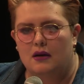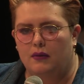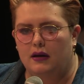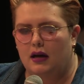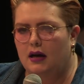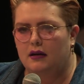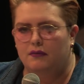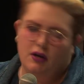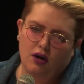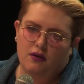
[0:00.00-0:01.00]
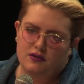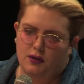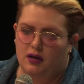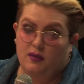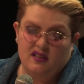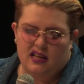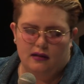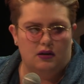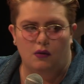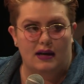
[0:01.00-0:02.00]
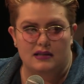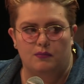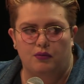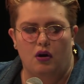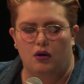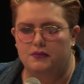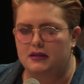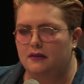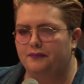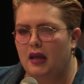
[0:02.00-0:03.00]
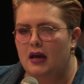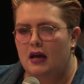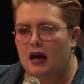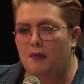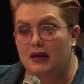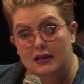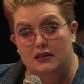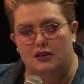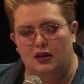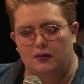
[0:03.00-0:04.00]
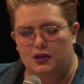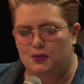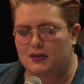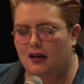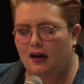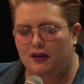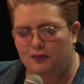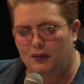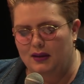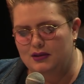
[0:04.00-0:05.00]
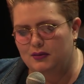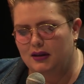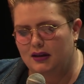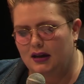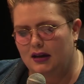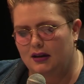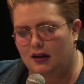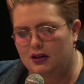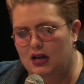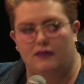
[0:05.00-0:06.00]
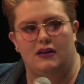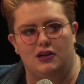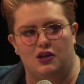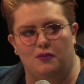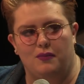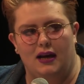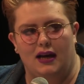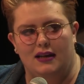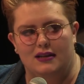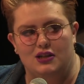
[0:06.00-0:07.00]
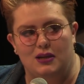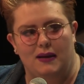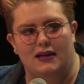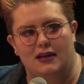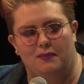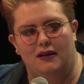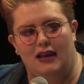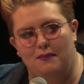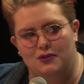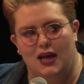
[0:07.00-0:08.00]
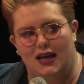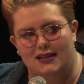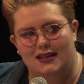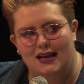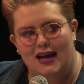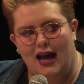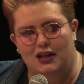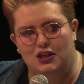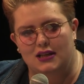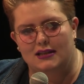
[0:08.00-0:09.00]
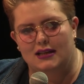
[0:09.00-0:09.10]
we, uh, the girl i was working with said go and get some props and my sister when she was alive we went to a, a, a charity shop and she picked up a lampshade and she